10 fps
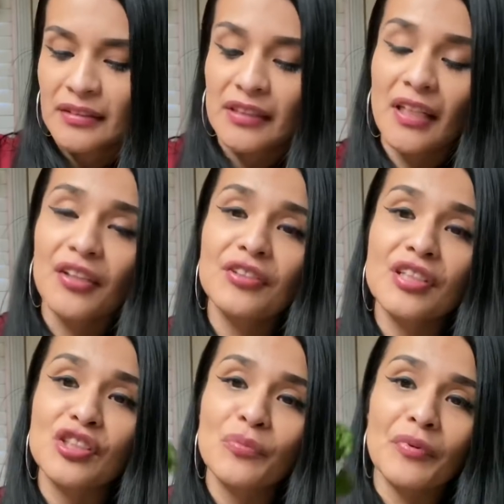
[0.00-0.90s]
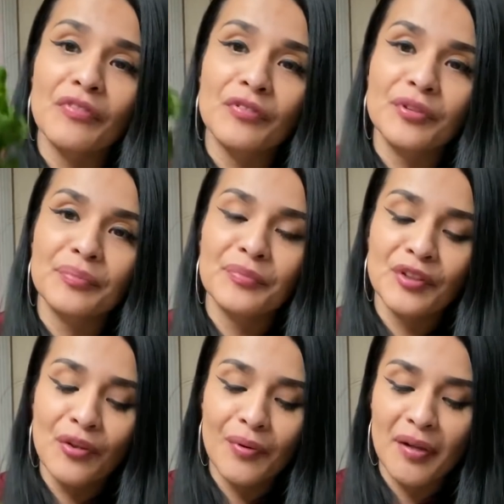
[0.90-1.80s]
Cilantro is a superfood. You
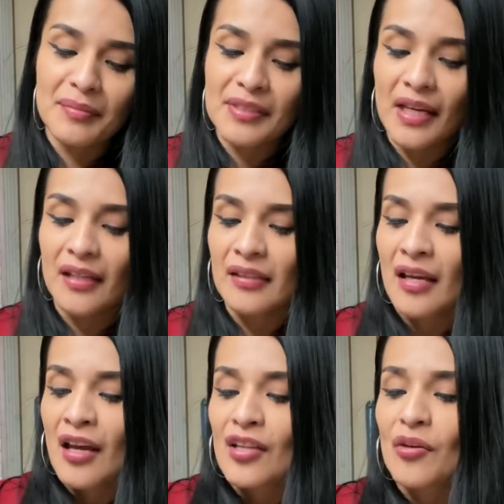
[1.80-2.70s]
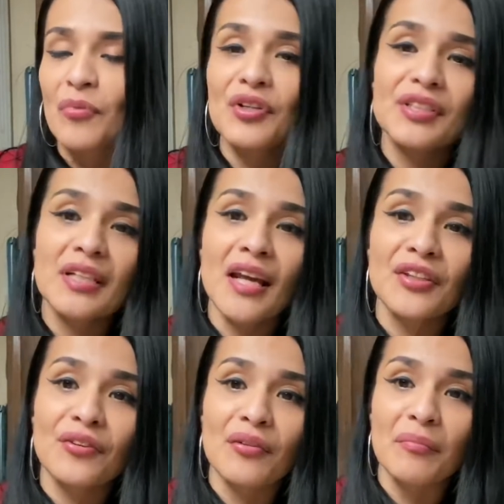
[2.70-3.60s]
know what I'm saying? The more
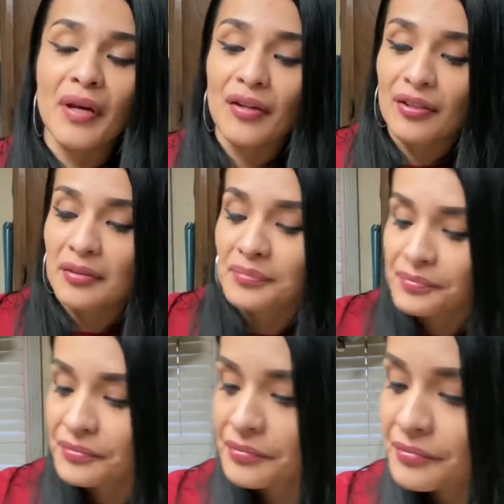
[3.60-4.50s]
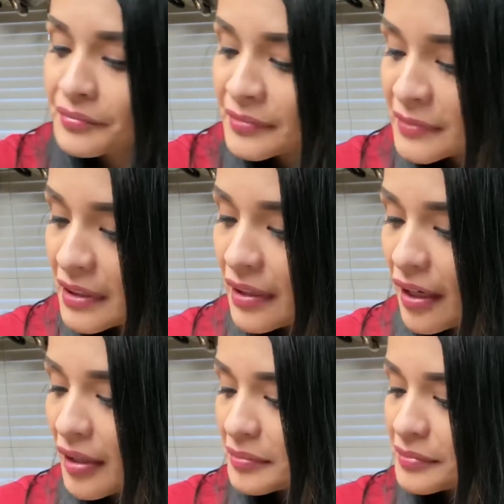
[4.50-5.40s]
cilantro, the better.
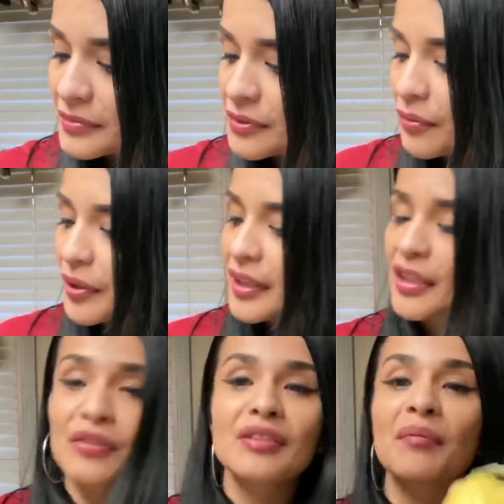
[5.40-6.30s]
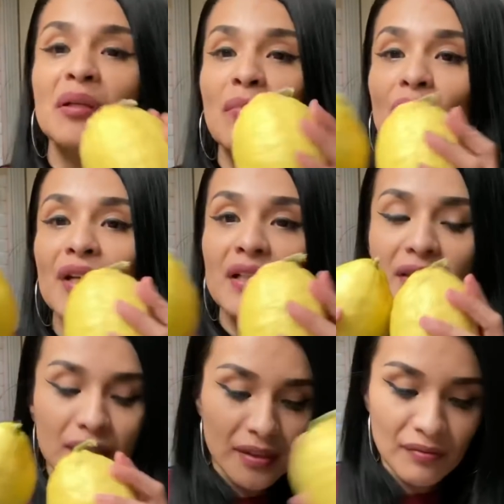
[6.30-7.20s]
Um, we're going to use some
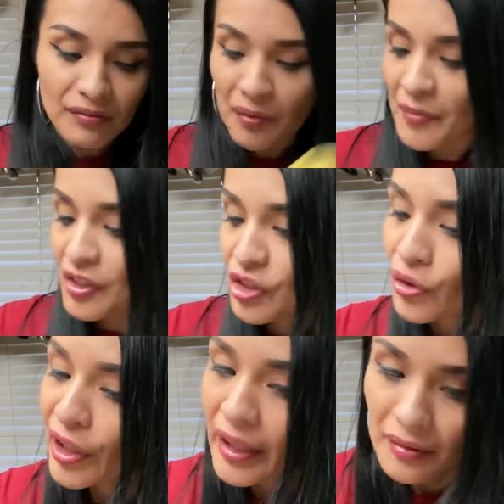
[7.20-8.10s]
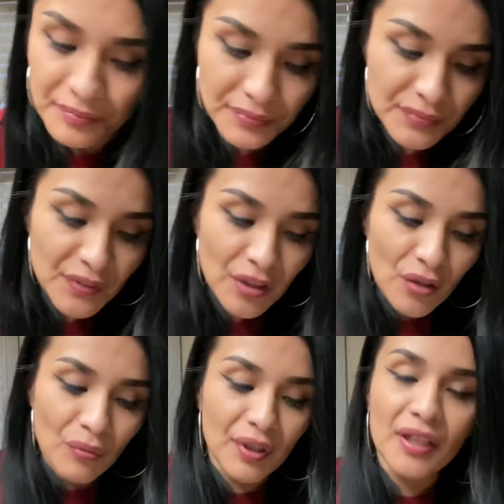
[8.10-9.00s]
limones from the tree.
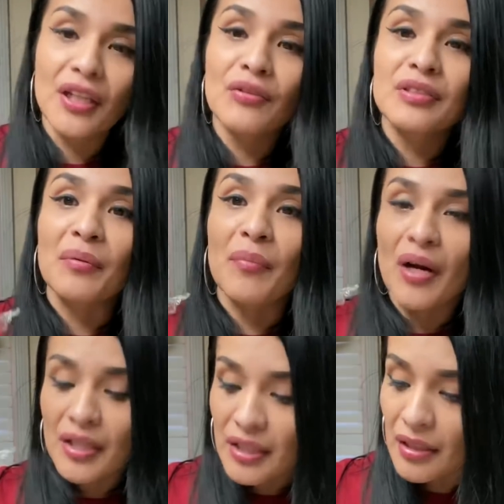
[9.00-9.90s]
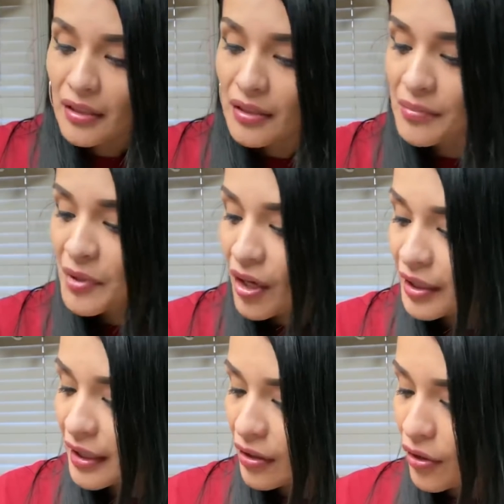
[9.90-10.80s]
We're going to use some onions, some
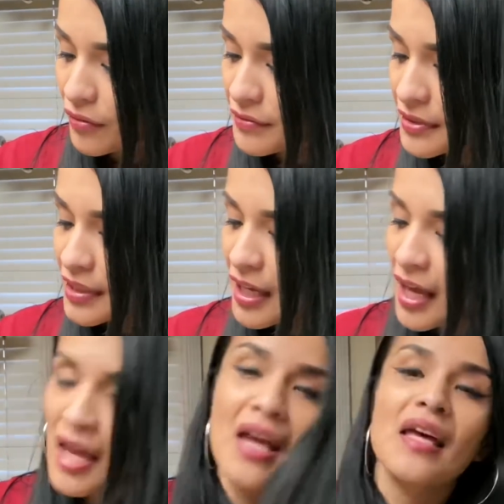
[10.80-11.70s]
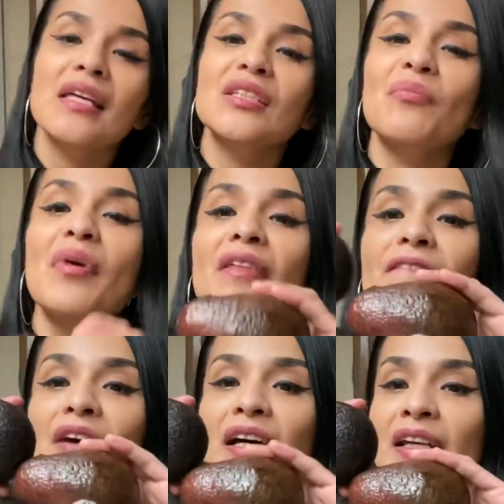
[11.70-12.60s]
garlic cloves, some
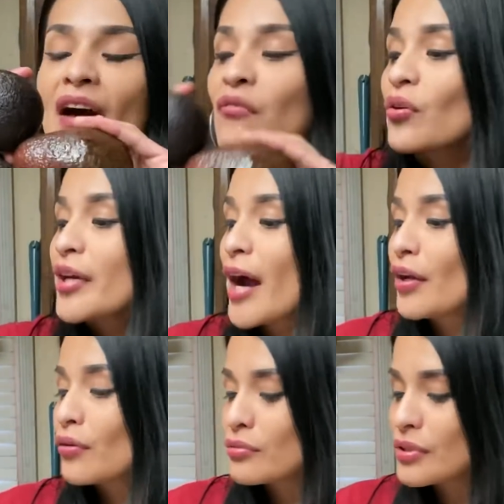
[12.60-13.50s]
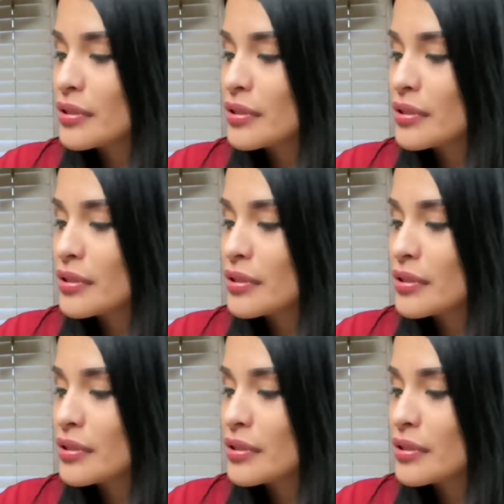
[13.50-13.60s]
motherfucking avocados.